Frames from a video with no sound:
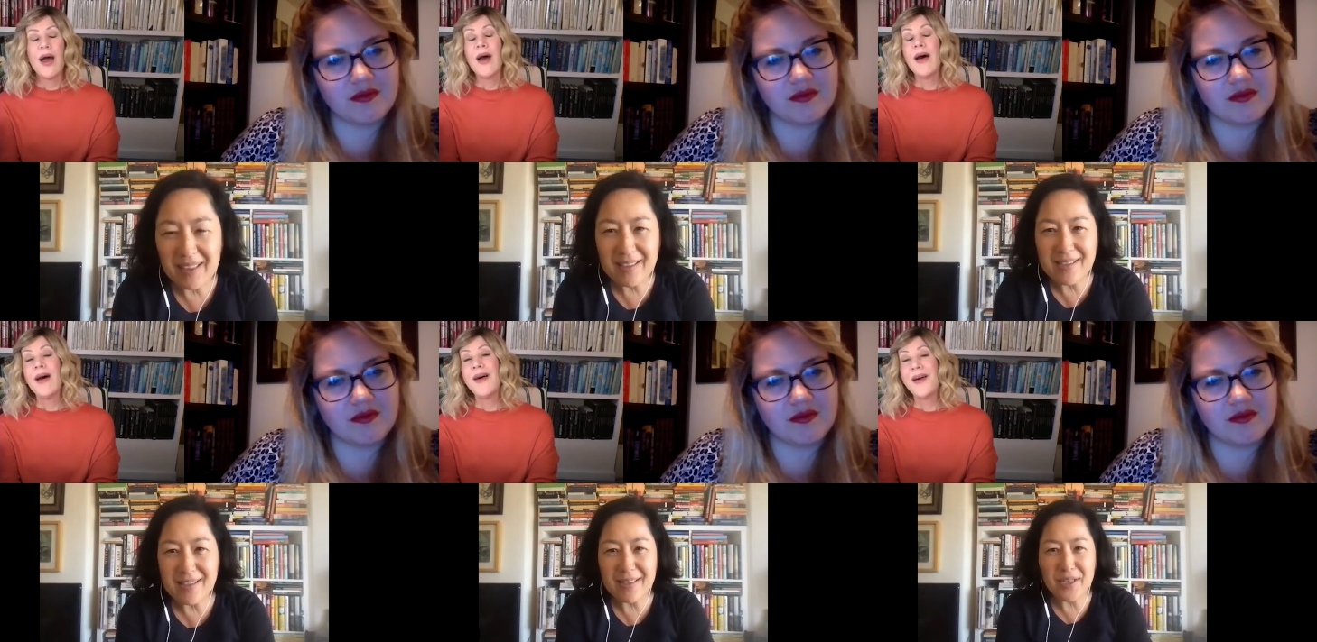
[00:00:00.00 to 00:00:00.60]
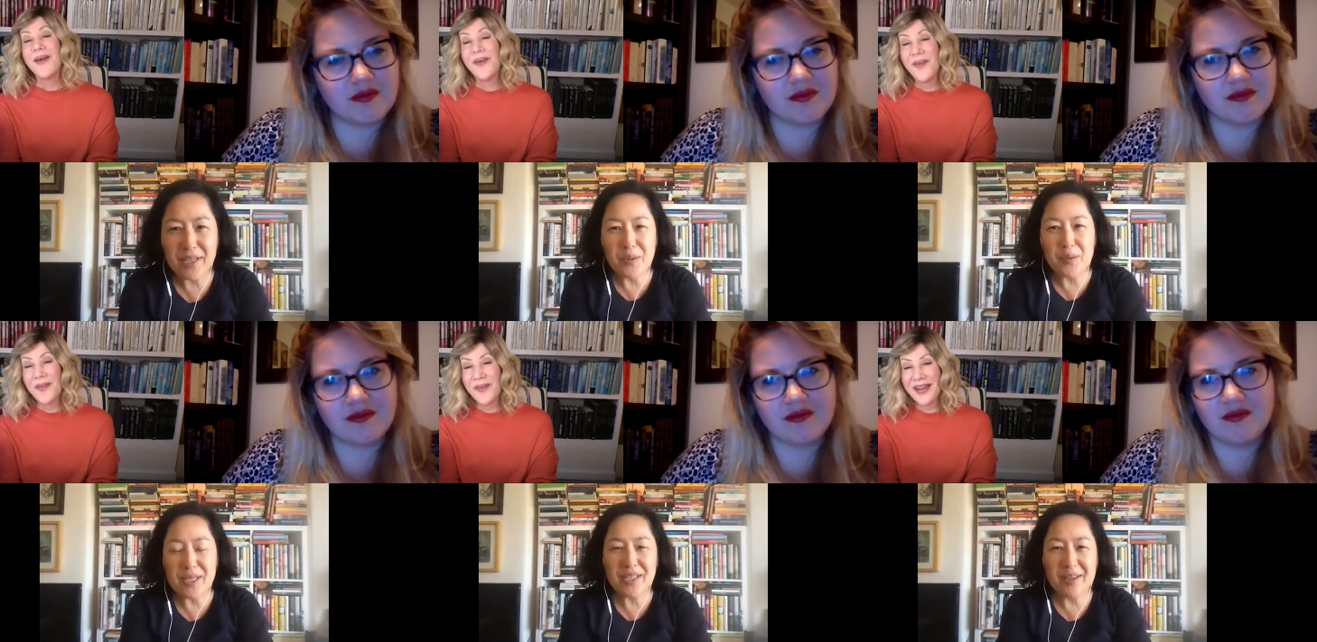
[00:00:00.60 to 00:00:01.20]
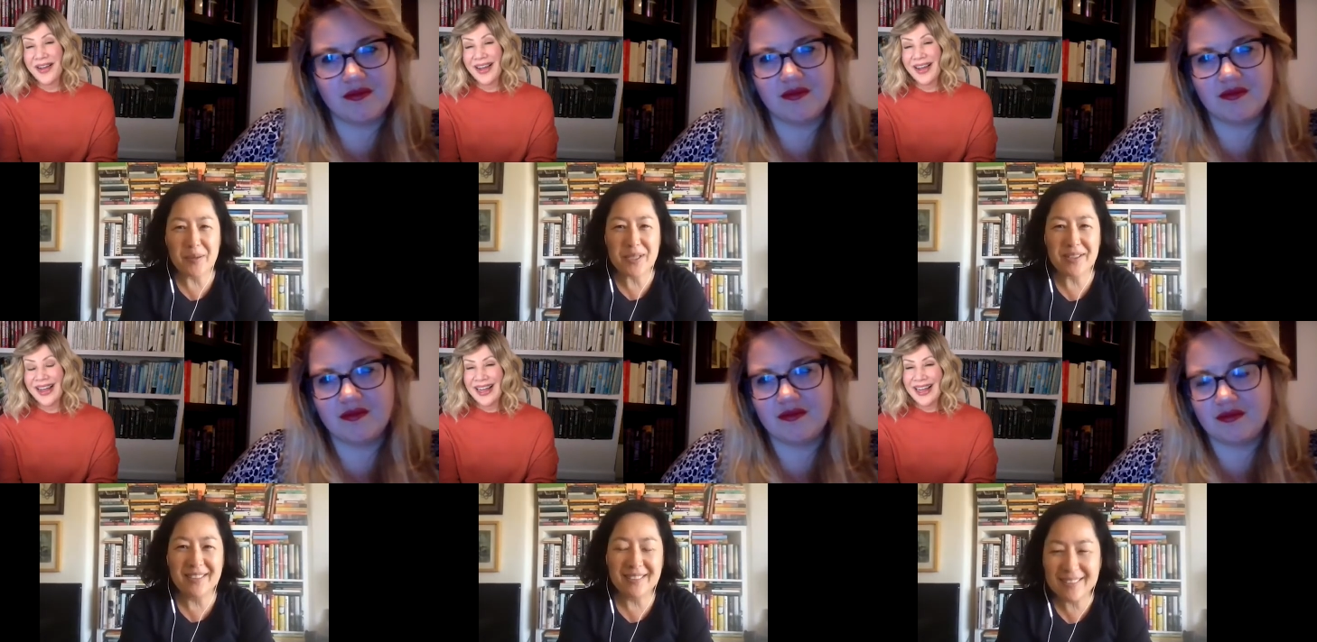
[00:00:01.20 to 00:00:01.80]
Speaker 1: think this is such a cute question i
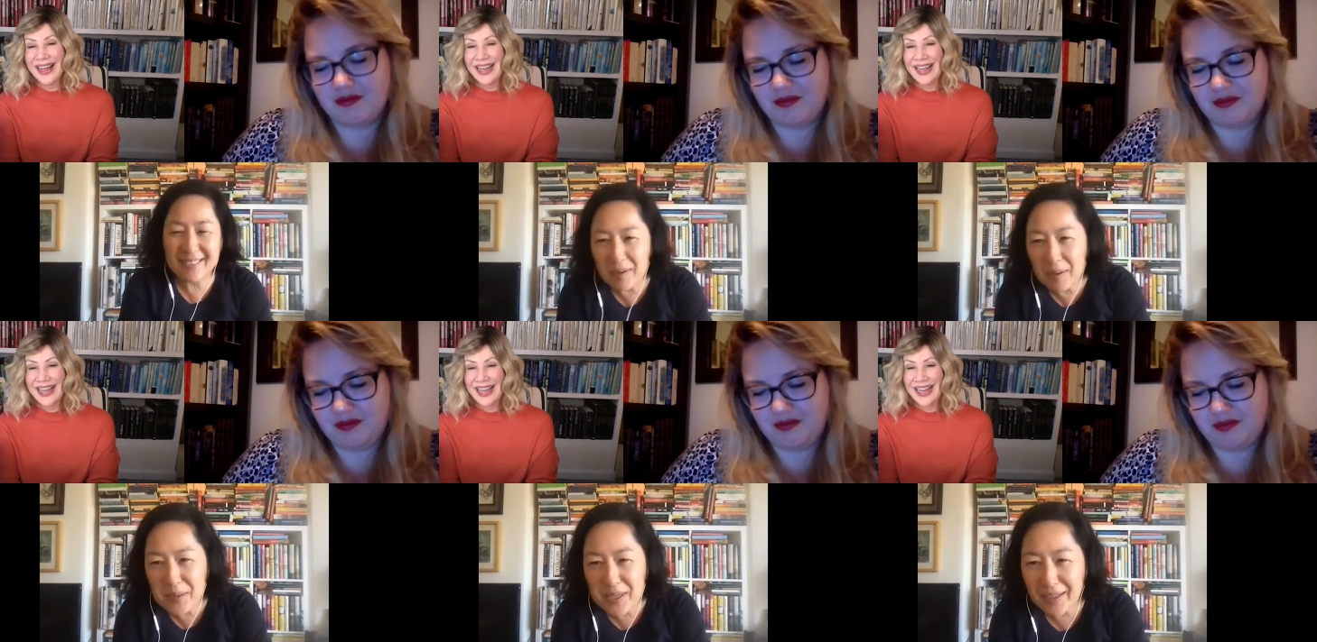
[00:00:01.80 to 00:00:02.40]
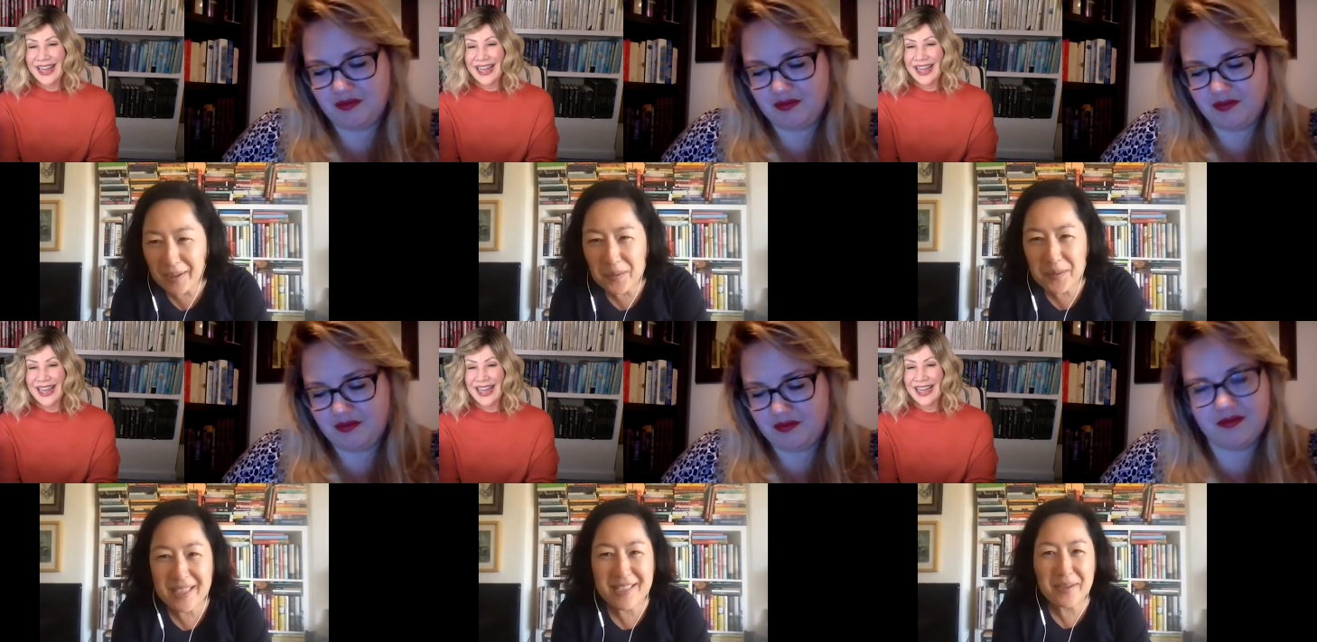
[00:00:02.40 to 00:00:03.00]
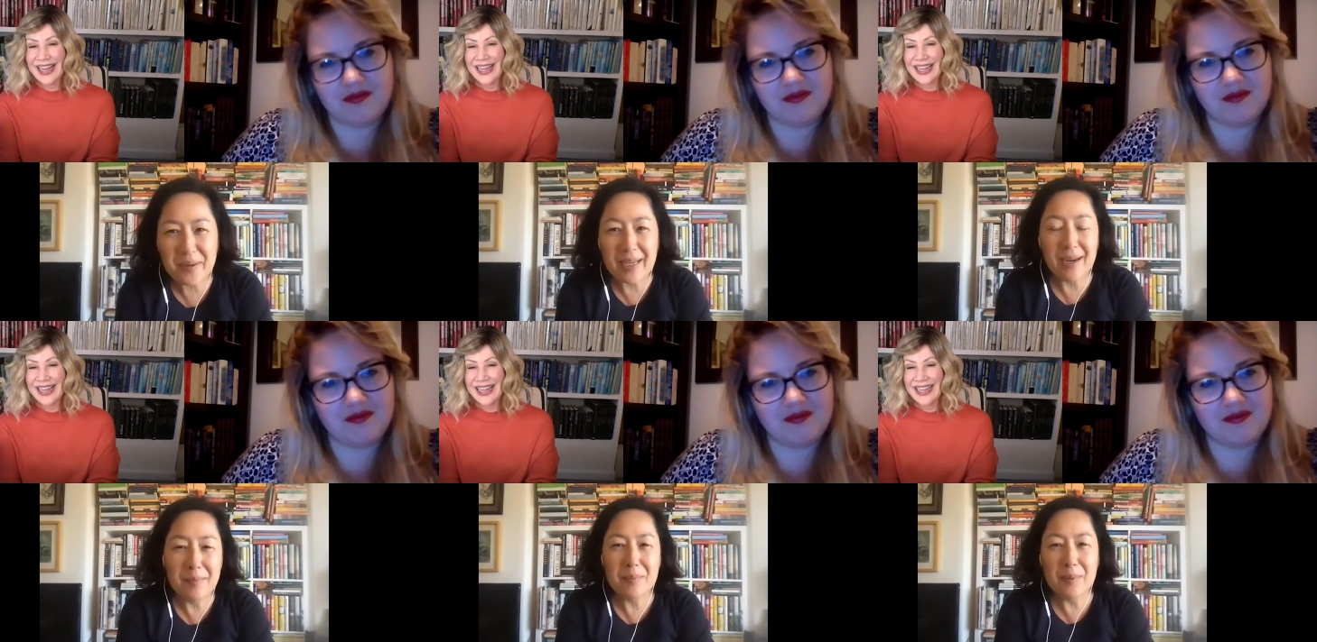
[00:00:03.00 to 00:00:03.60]
wasn't and i was like oh this is great
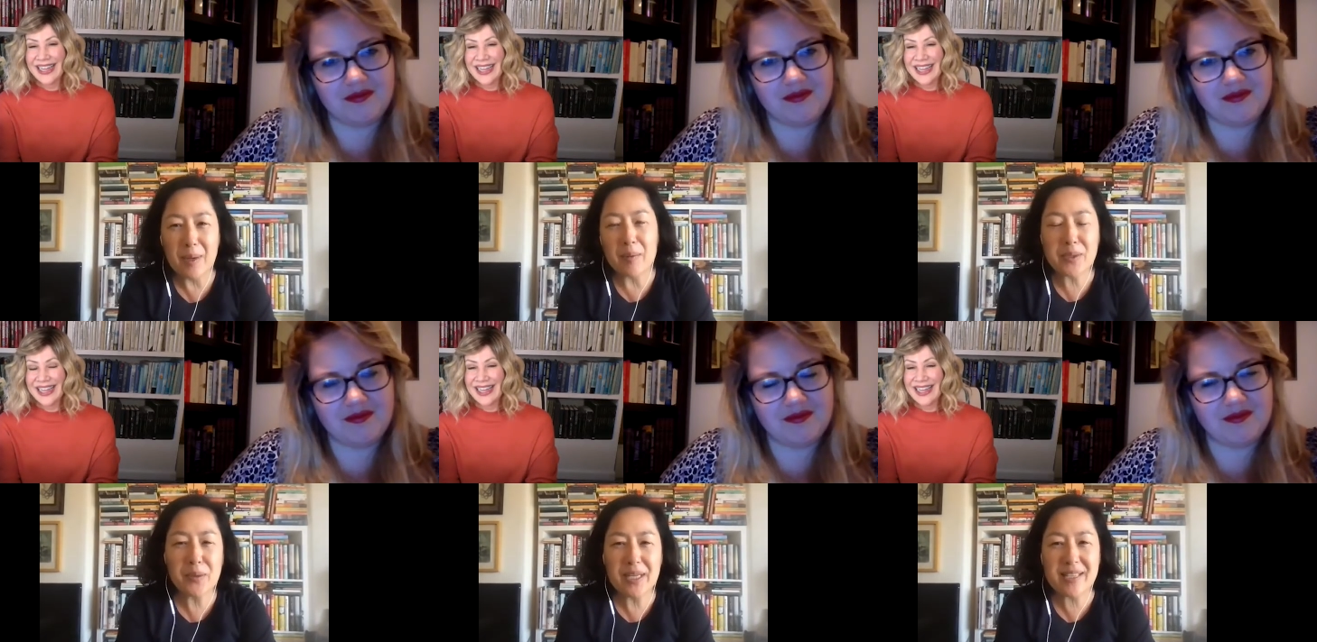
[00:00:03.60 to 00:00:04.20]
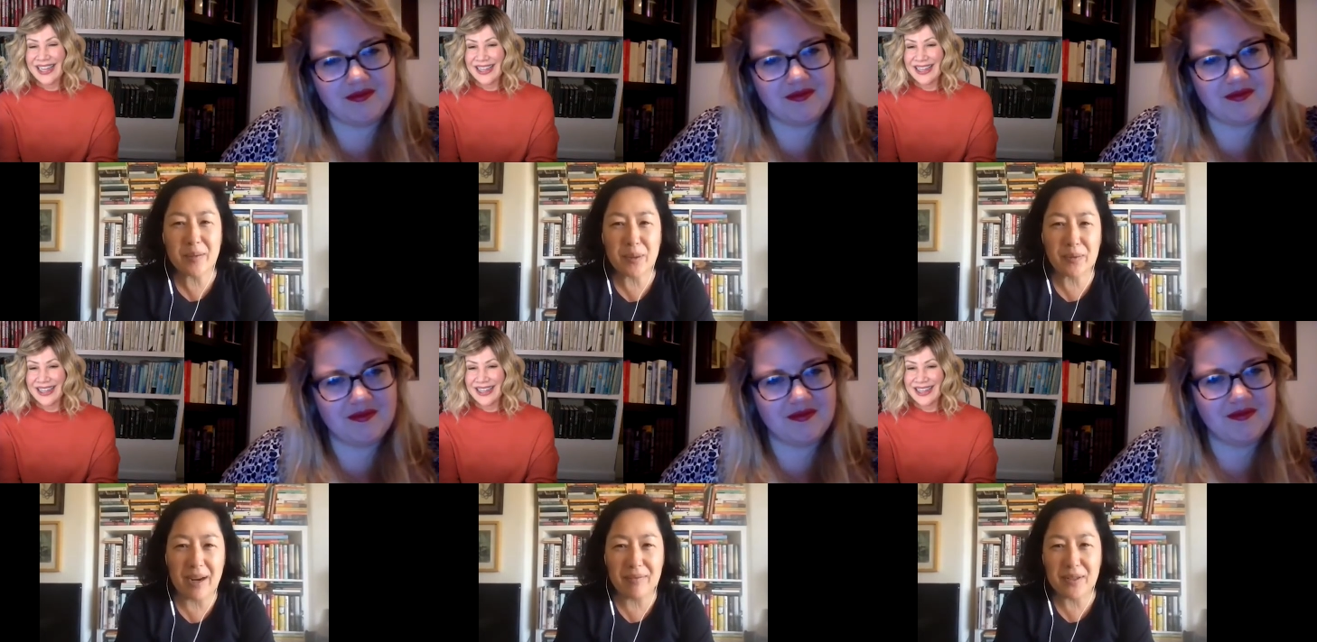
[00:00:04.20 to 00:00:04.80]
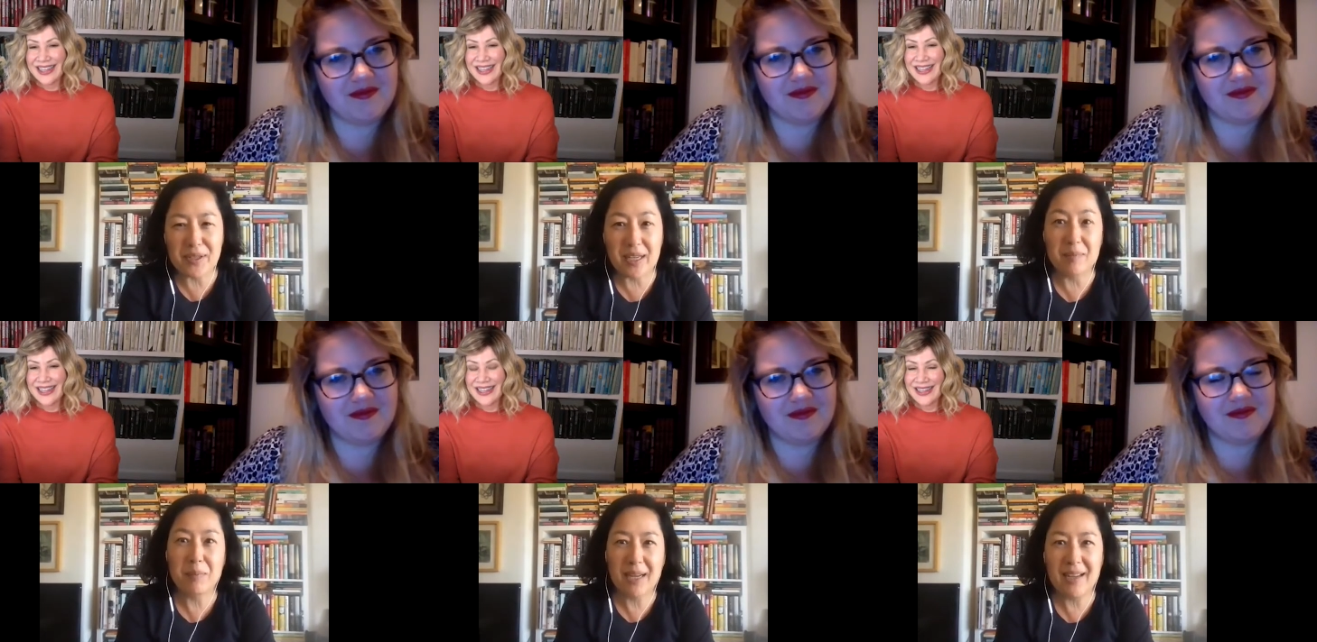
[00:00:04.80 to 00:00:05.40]
i'm i was going to stick with craft for a
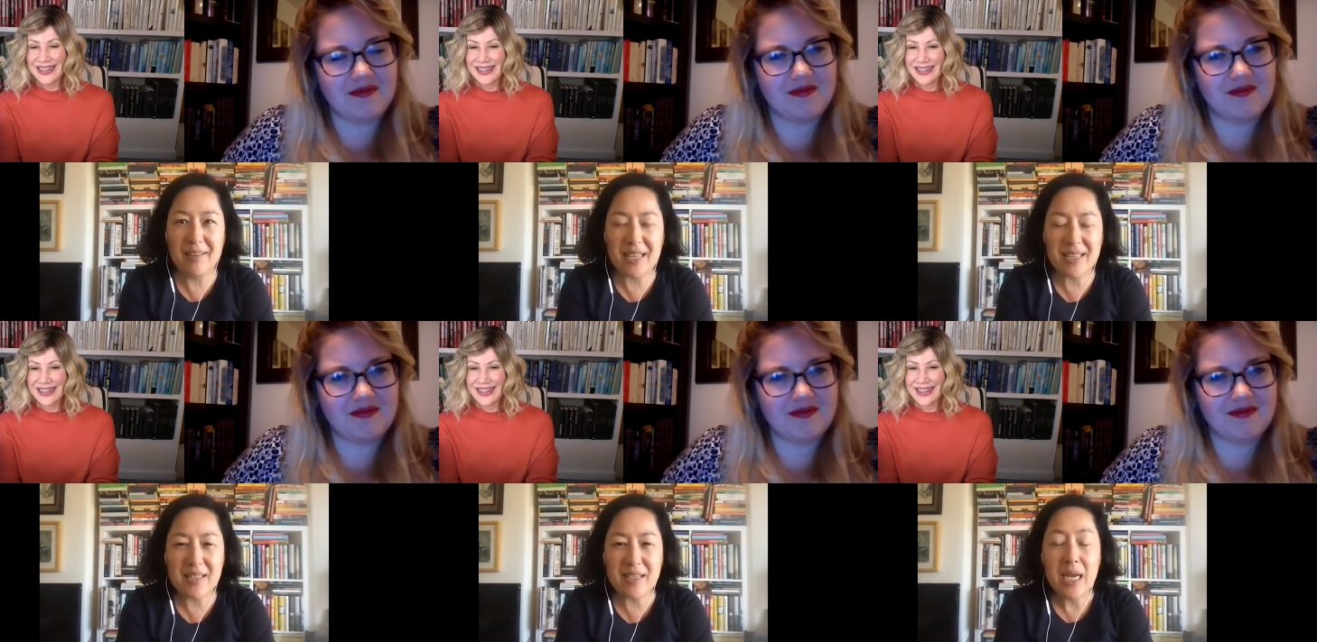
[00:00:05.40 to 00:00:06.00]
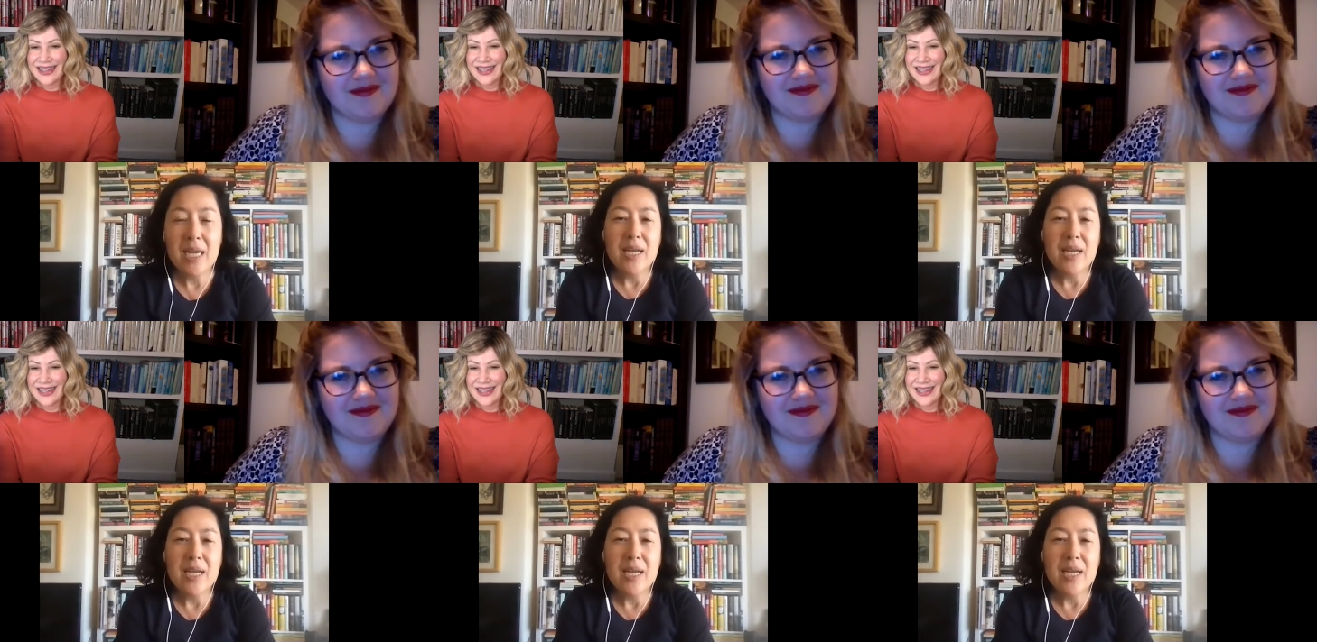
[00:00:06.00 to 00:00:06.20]
second but i have to ask this